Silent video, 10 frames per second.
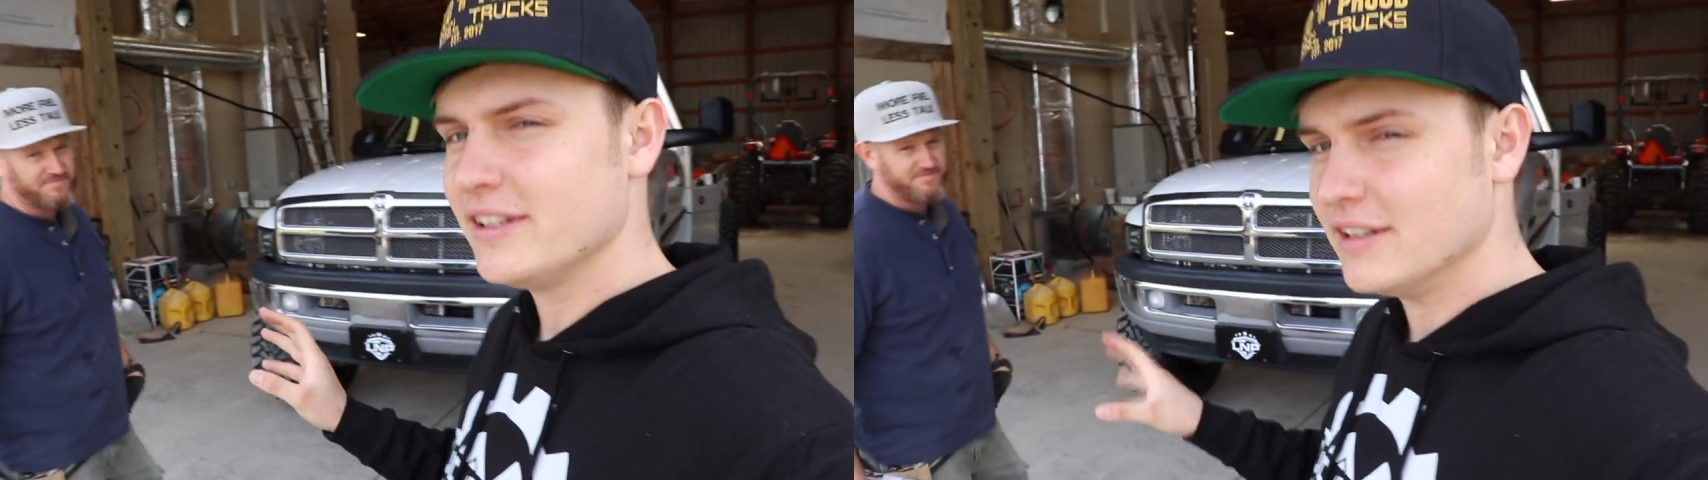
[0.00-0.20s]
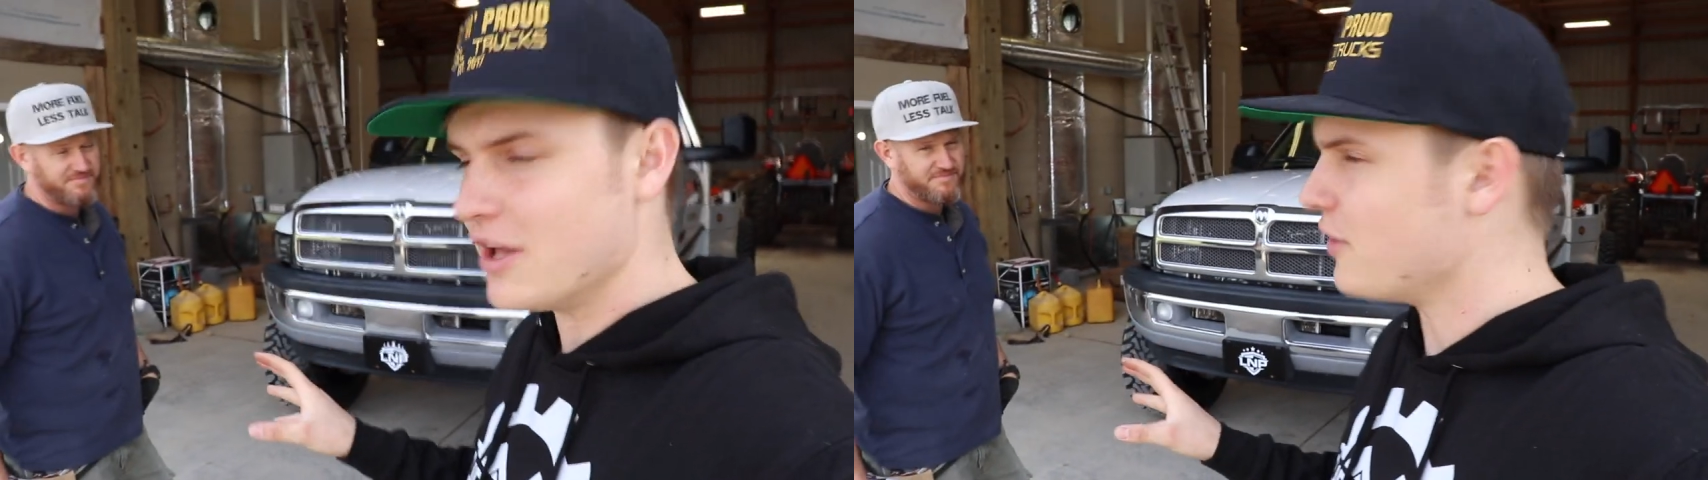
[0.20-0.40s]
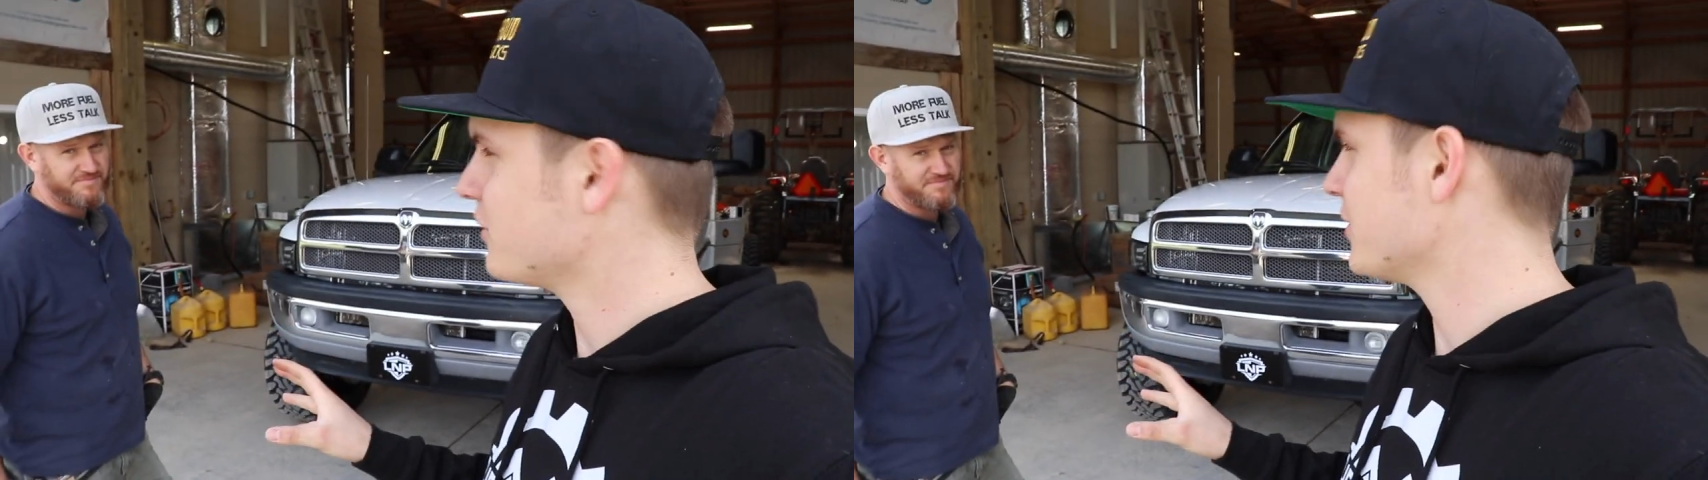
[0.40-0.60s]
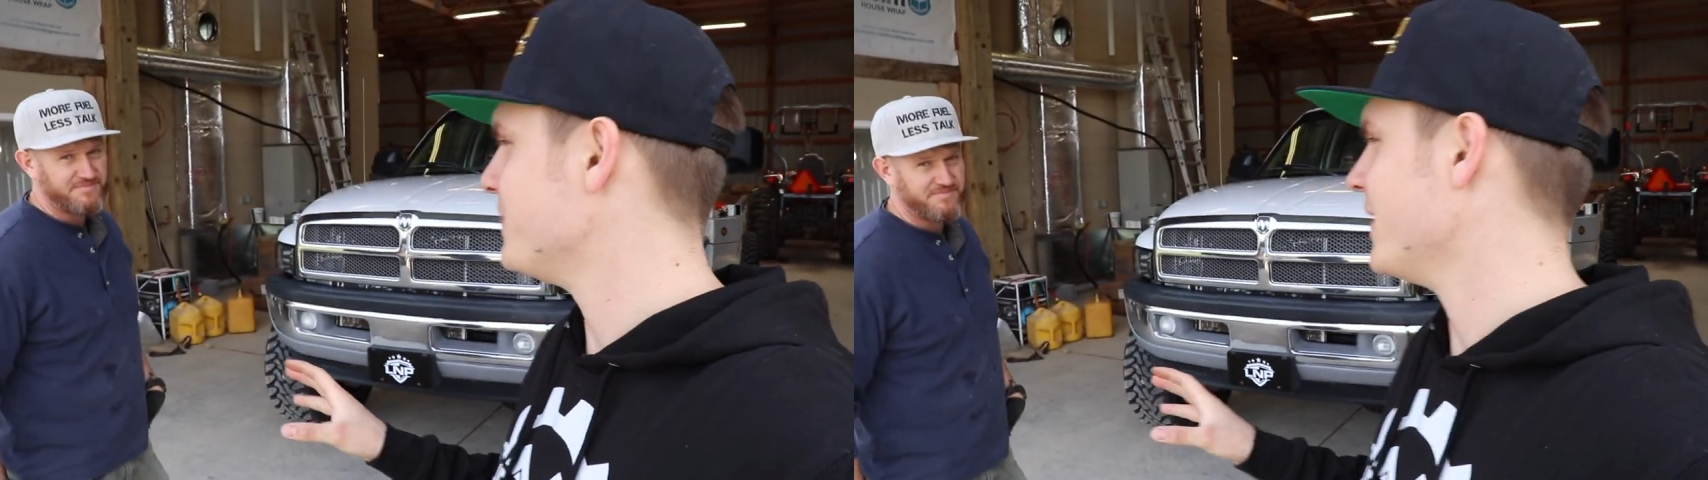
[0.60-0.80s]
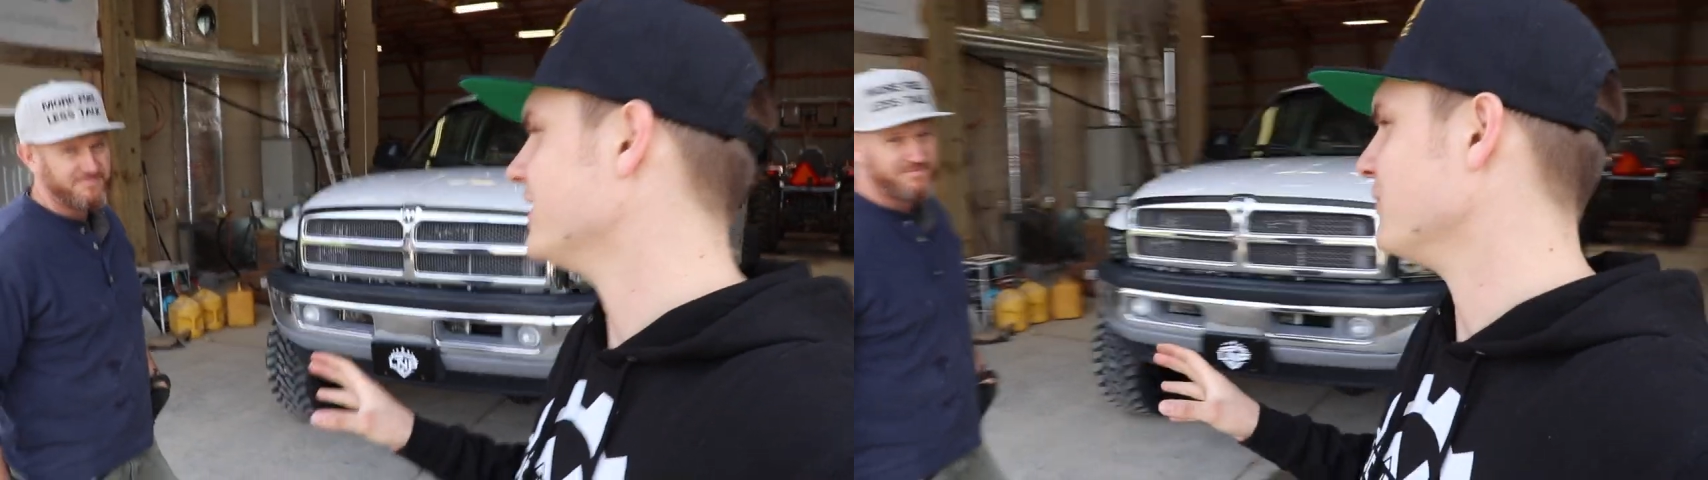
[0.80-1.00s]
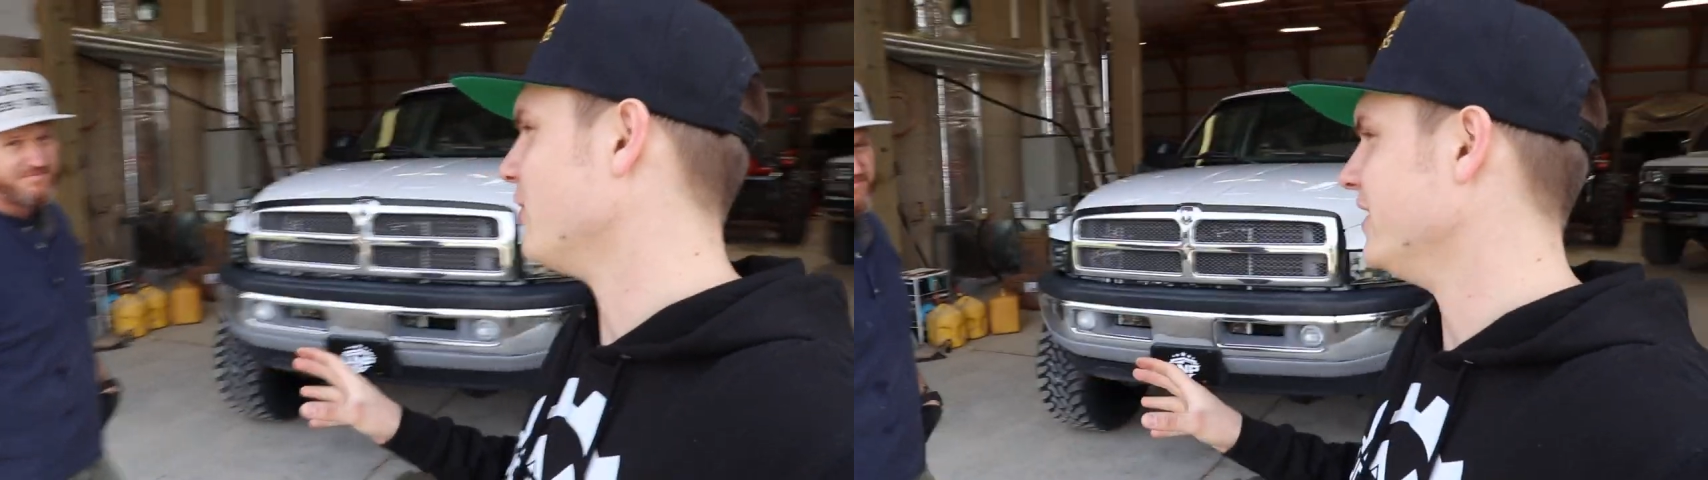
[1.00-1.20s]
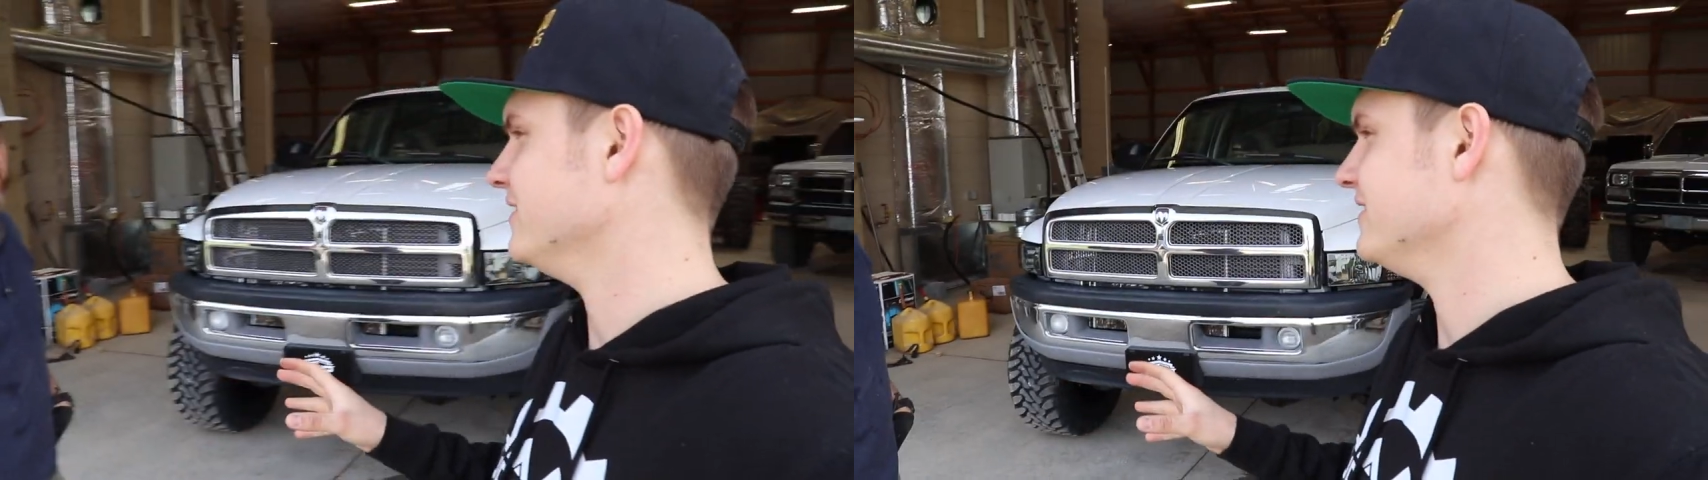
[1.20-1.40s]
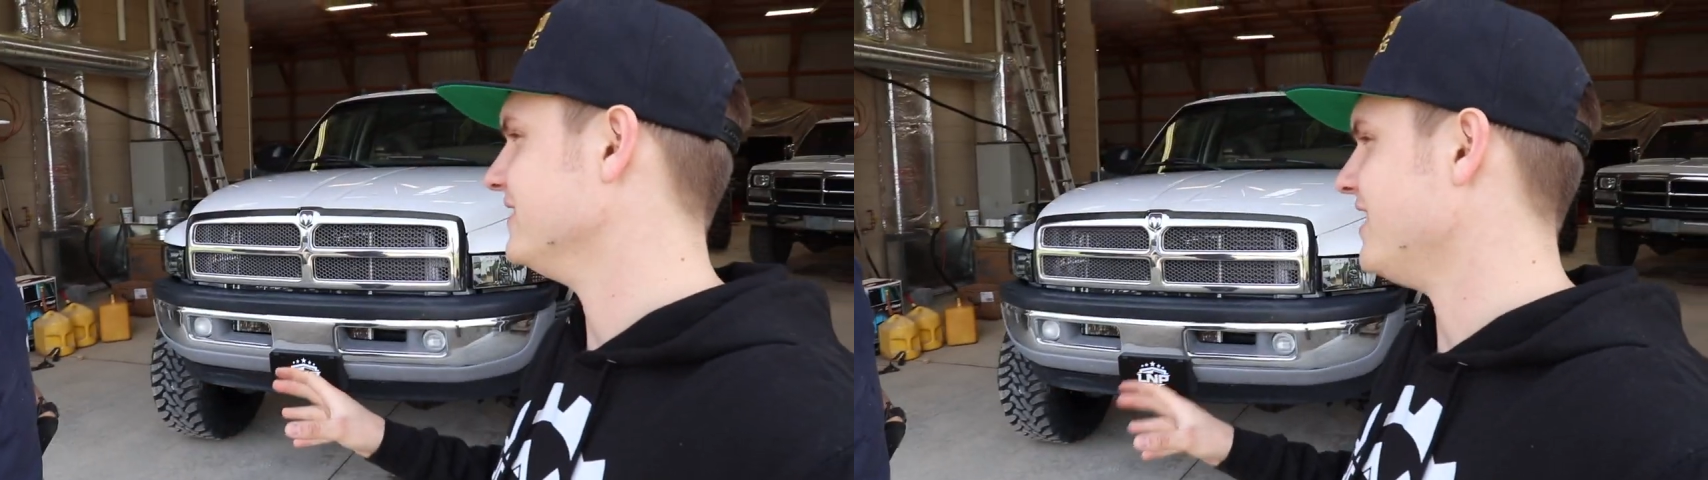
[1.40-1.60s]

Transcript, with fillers: low compared to what